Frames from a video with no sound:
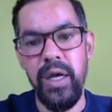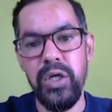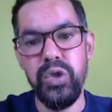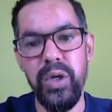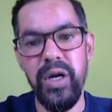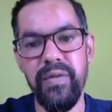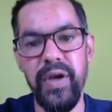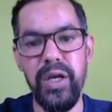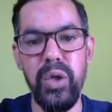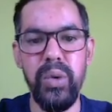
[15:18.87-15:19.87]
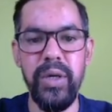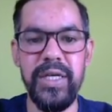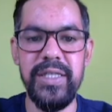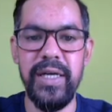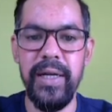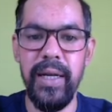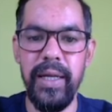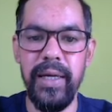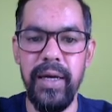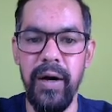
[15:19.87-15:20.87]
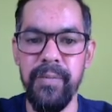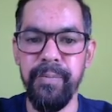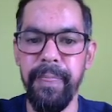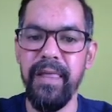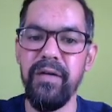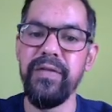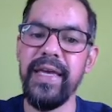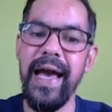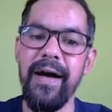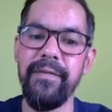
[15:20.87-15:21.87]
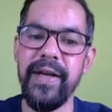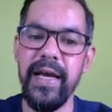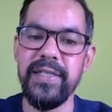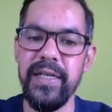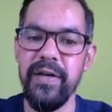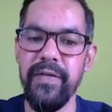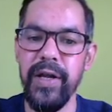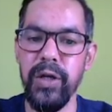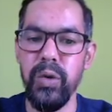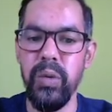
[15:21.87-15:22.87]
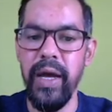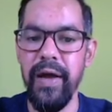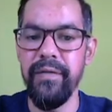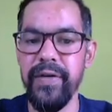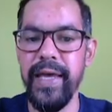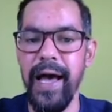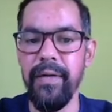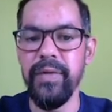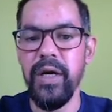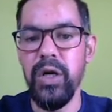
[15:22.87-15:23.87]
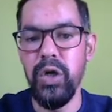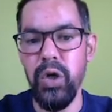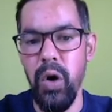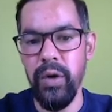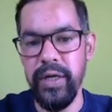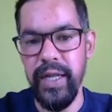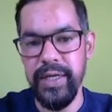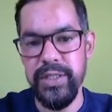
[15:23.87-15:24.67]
So revenue is generally we have tax revenue and we have non-tax.